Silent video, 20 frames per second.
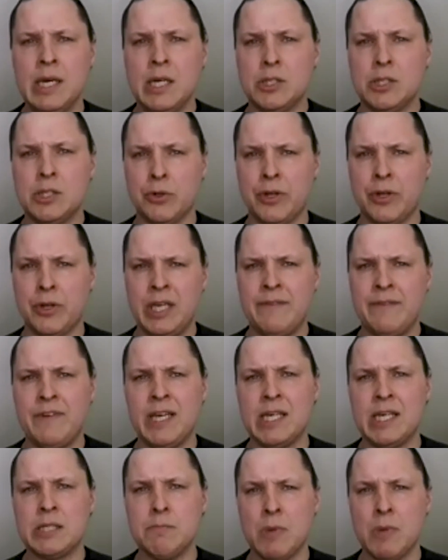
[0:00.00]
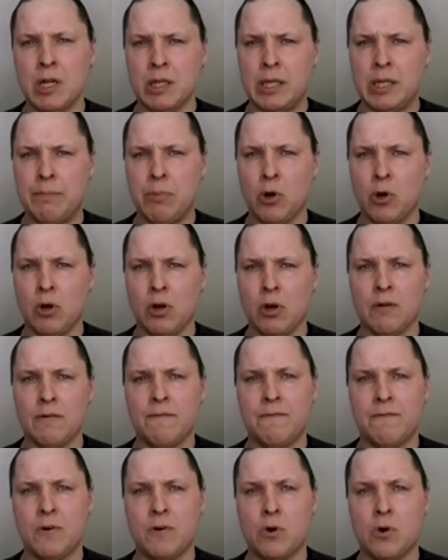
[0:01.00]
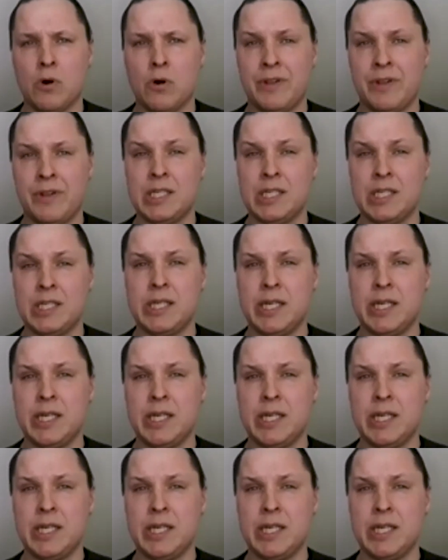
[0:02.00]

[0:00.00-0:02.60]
So the EVS multiple for this